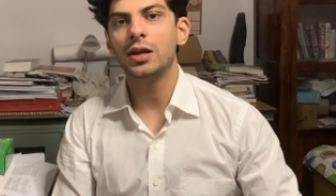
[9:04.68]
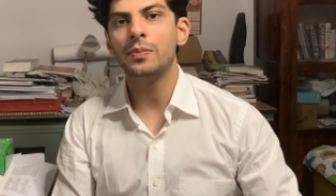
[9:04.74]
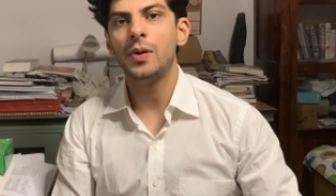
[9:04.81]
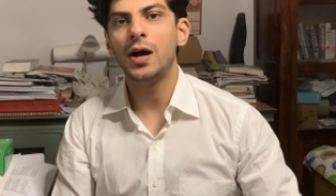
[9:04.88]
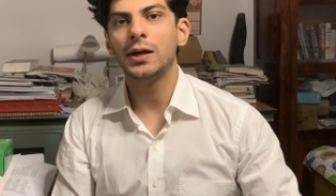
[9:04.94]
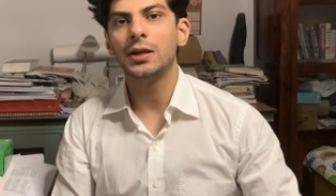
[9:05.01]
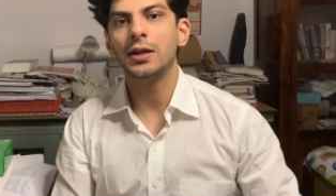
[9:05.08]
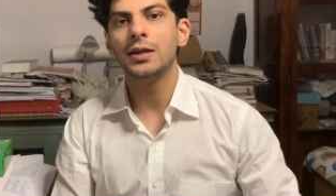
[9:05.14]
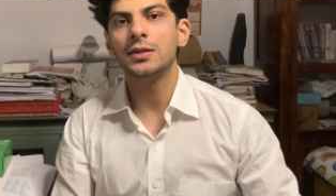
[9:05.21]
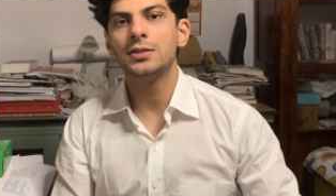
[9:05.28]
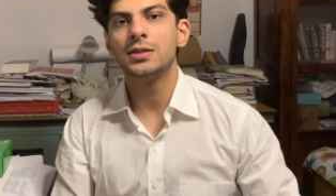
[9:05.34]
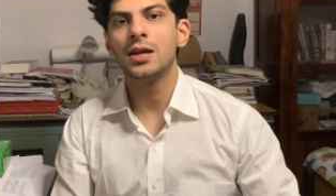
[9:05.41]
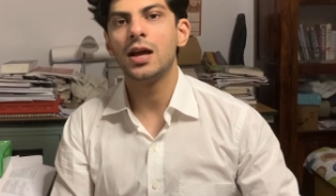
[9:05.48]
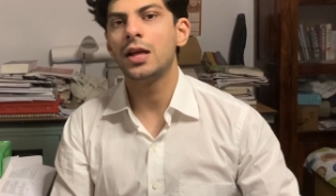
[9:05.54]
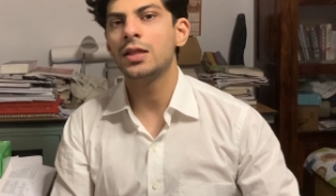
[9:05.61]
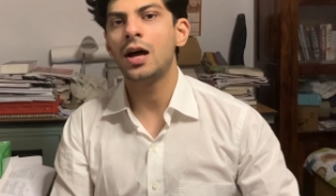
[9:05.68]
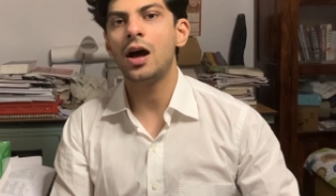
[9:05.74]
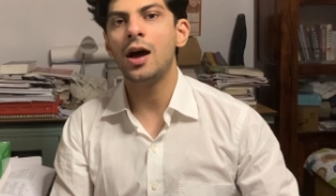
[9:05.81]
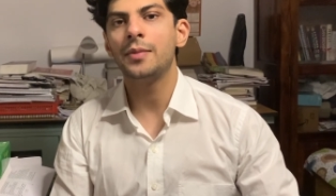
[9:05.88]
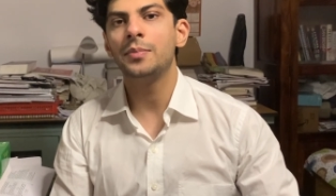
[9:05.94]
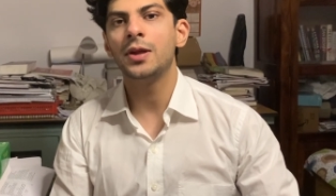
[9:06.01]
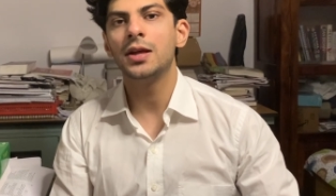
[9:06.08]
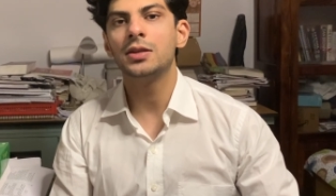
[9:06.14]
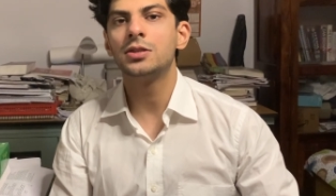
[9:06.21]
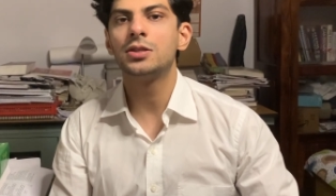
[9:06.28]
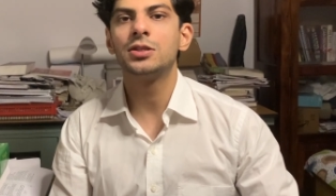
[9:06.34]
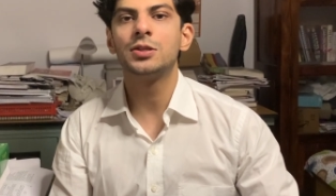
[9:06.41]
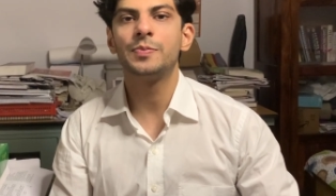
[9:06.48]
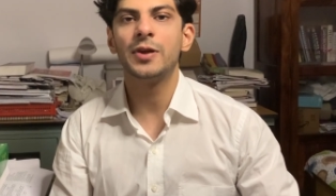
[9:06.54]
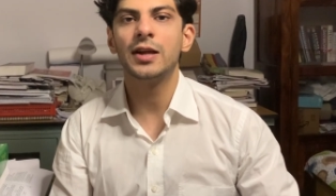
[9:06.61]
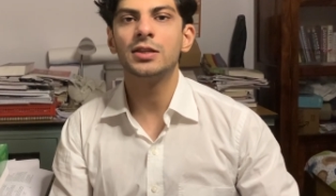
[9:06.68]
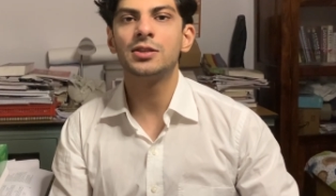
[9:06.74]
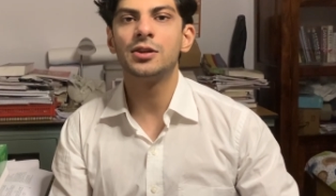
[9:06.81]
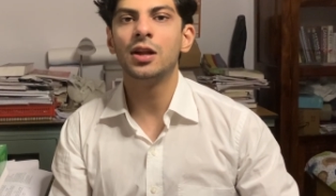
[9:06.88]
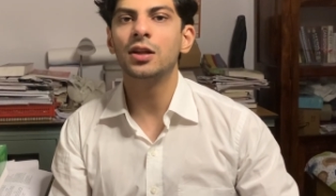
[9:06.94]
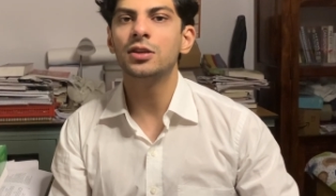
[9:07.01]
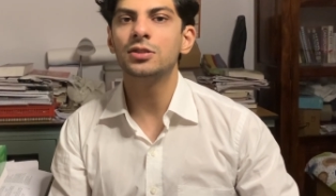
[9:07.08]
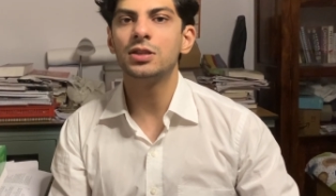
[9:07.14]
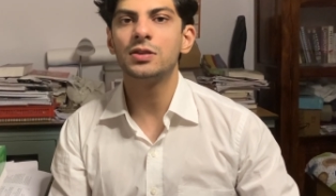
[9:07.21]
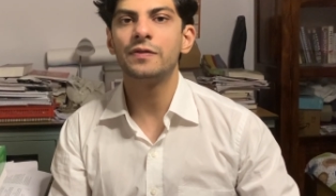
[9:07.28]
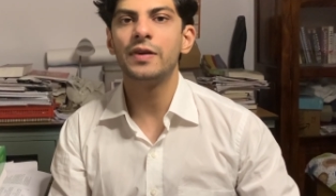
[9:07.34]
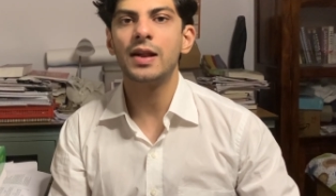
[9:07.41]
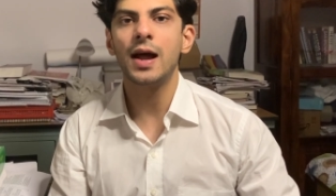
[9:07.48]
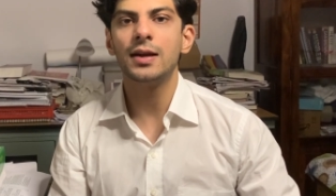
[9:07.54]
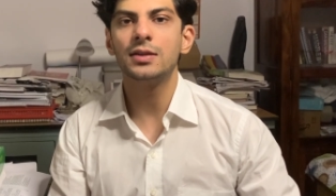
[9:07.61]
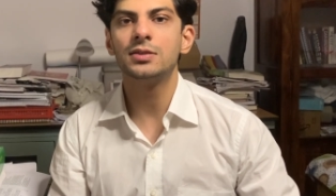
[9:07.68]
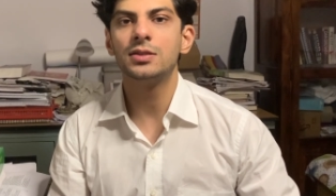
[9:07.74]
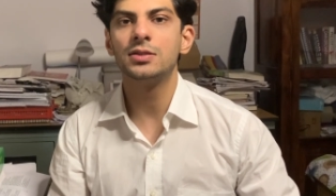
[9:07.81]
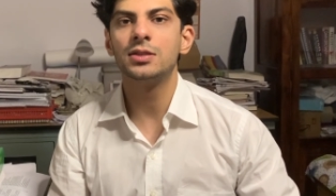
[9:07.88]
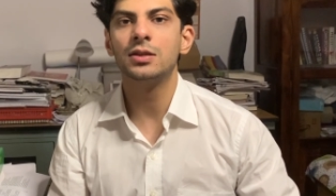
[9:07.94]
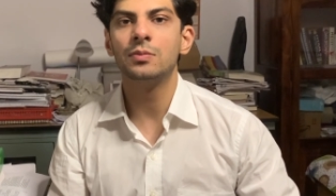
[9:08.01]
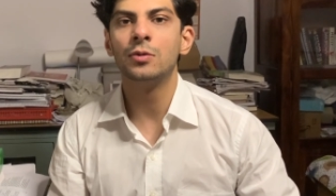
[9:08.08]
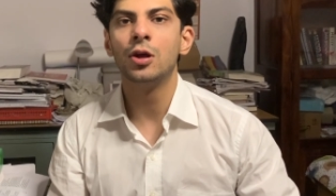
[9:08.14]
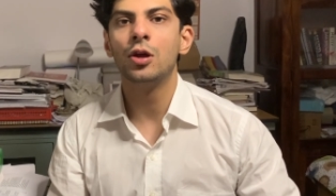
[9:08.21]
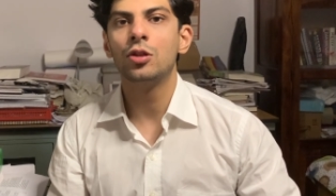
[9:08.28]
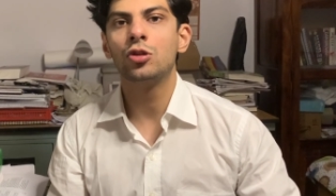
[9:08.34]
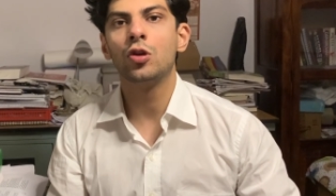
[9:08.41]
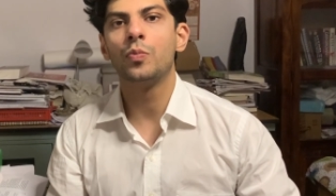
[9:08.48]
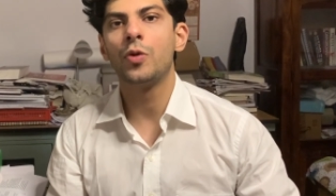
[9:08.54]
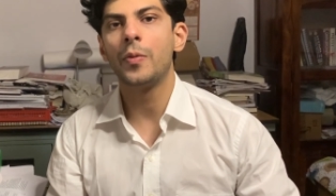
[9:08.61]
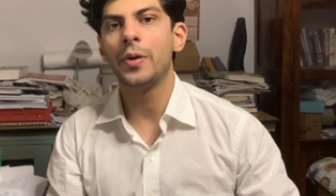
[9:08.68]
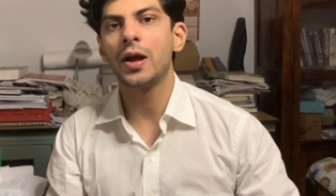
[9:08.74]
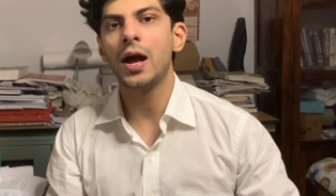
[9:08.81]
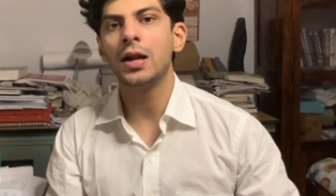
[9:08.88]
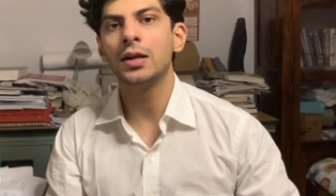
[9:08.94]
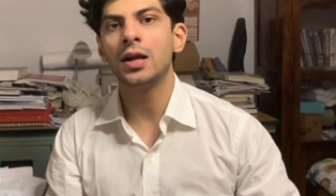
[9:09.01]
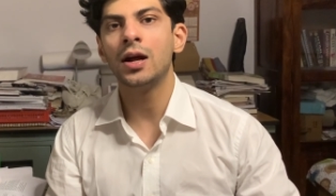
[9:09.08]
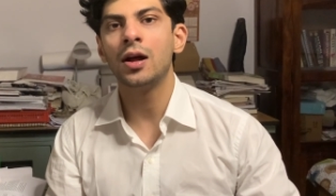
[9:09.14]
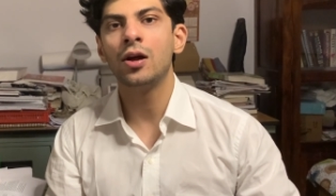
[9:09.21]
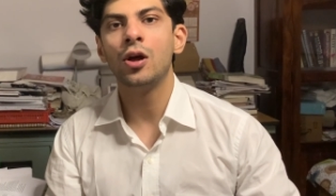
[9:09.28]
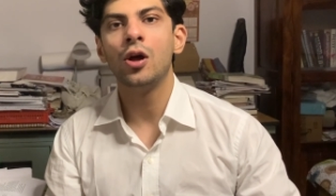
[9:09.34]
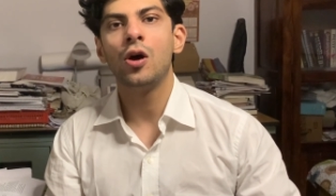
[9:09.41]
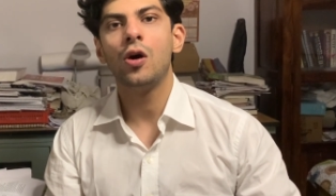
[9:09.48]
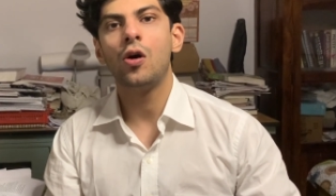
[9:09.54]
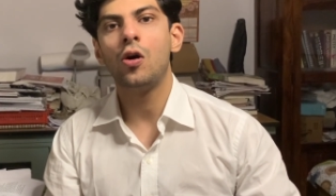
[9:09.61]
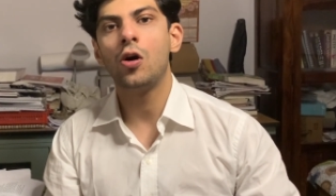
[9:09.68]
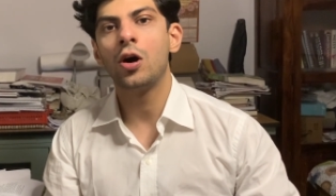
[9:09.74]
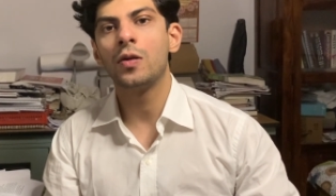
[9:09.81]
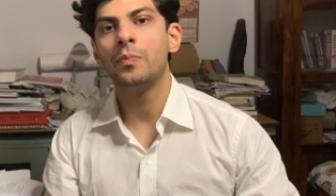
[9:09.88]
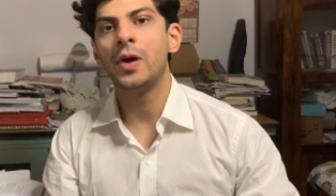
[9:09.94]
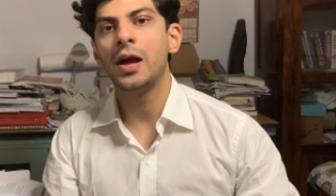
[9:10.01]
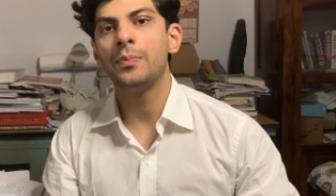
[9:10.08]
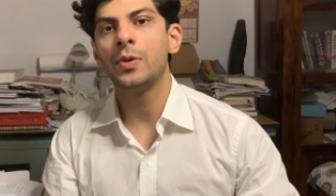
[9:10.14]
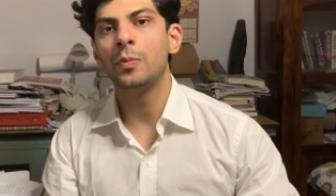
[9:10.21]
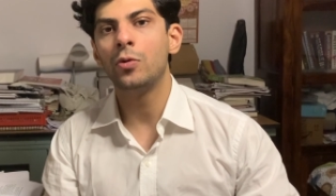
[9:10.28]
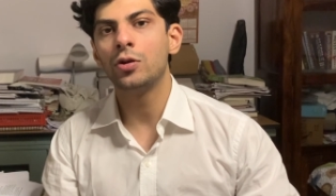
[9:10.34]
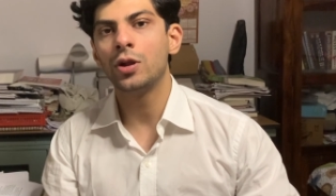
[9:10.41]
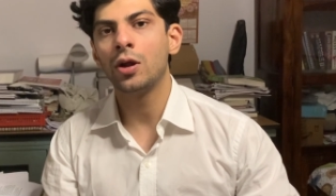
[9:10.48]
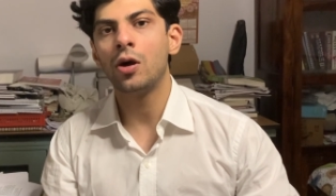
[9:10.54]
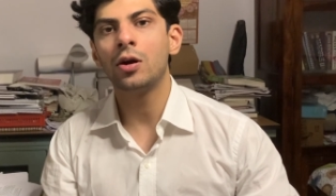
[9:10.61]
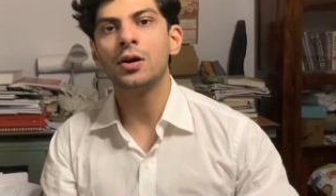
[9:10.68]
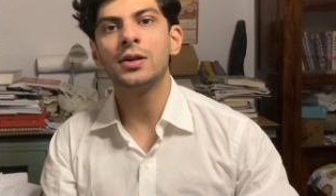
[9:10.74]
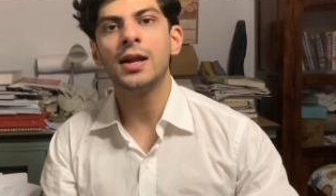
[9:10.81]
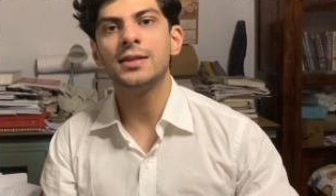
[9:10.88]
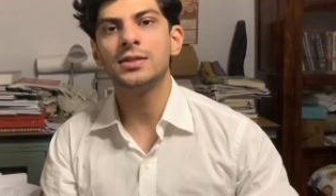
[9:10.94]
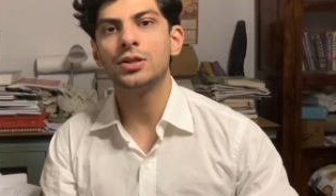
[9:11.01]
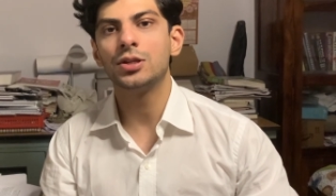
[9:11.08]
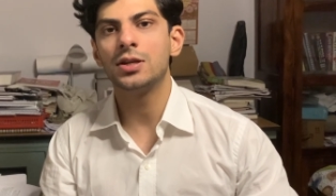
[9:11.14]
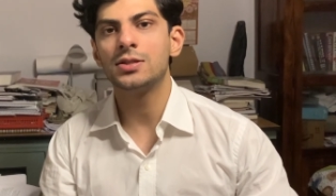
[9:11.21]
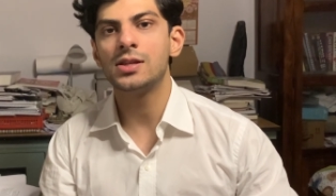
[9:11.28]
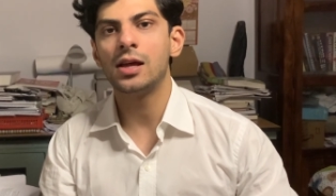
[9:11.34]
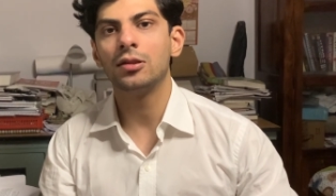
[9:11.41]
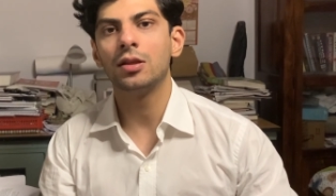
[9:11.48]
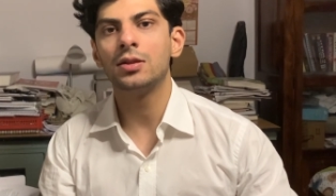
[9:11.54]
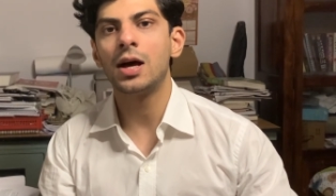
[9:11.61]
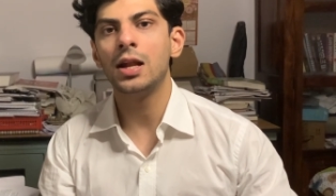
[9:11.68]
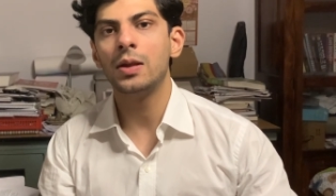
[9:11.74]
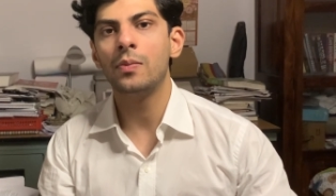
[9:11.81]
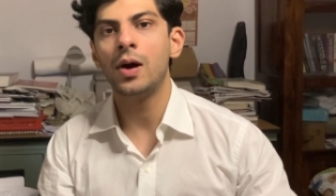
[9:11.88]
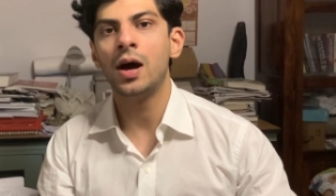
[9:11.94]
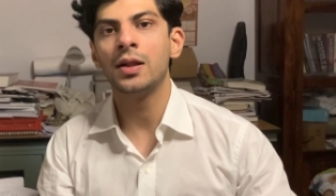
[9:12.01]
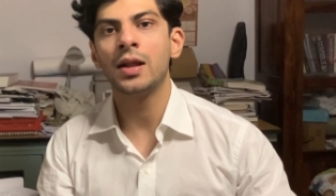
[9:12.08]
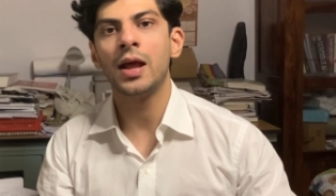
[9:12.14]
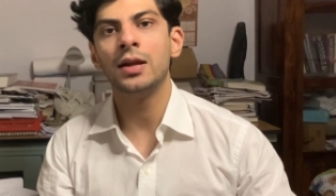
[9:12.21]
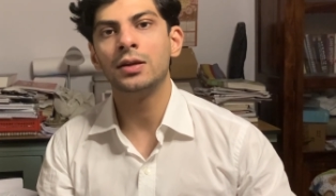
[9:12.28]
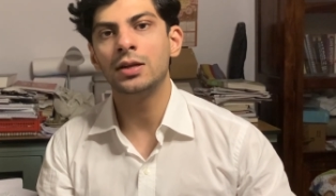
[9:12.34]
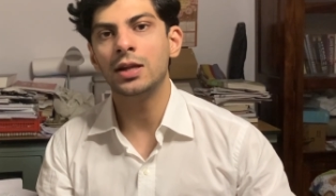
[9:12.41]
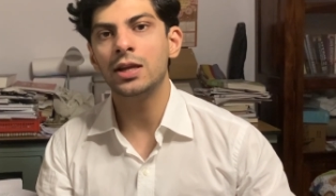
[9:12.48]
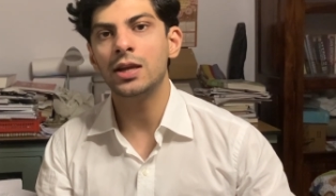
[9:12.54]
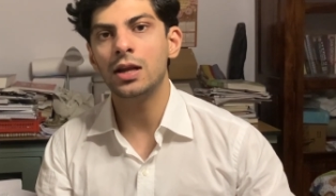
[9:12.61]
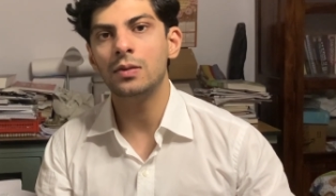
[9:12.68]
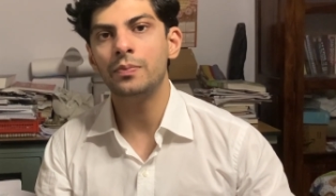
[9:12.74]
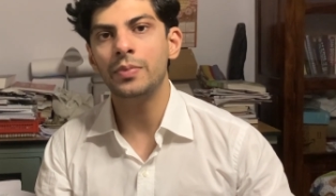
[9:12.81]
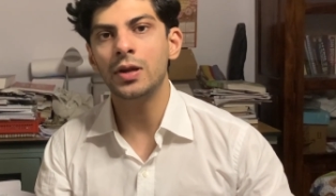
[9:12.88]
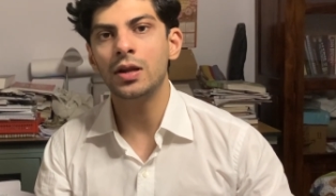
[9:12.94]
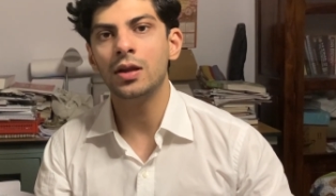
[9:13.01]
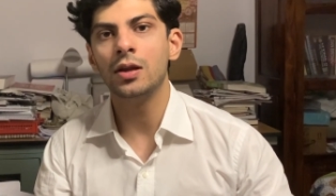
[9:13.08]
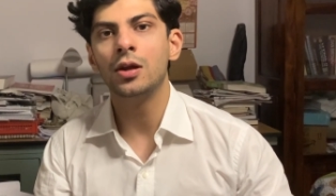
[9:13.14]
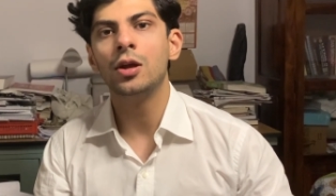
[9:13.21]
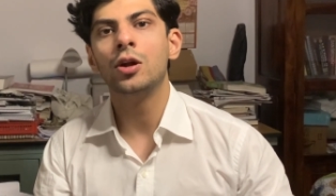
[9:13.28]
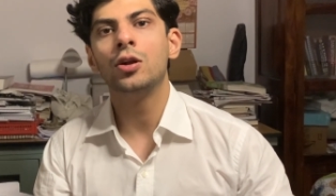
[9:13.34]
parties and the armies spreads religious fanaticism through propaganda or by promoting organizations like the Taliban and TLP